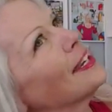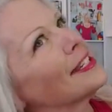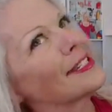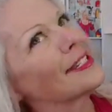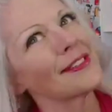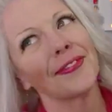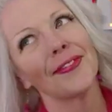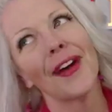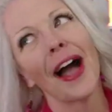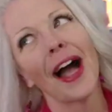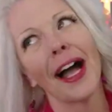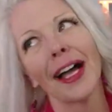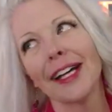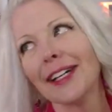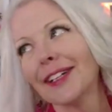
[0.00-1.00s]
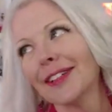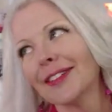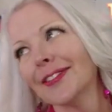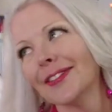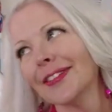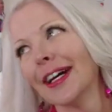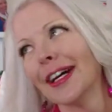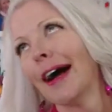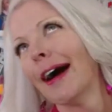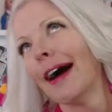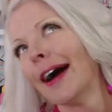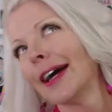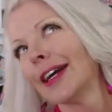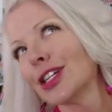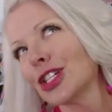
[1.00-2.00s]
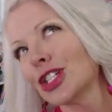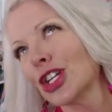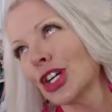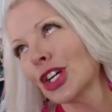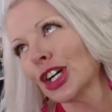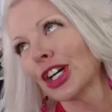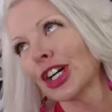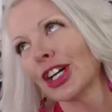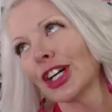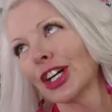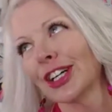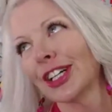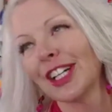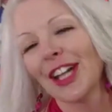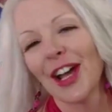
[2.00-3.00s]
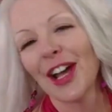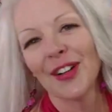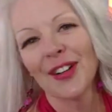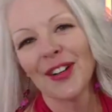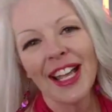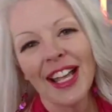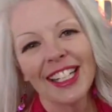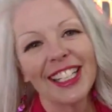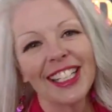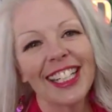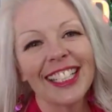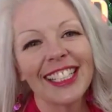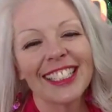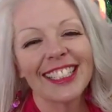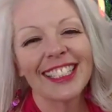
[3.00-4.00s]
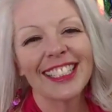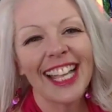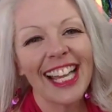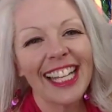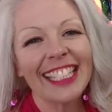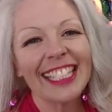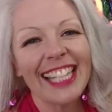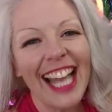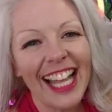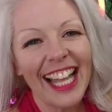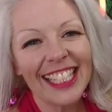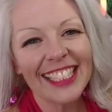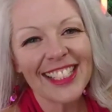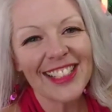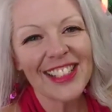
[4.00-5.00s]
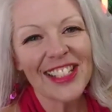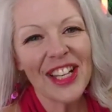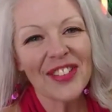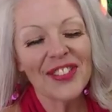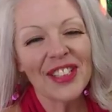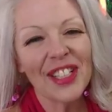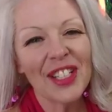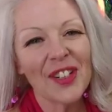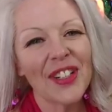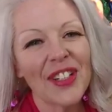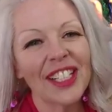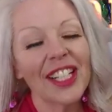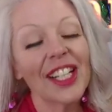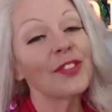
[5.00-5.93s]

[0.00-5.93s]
it's 5. Sure, you get kind of lying to yourself a little bit.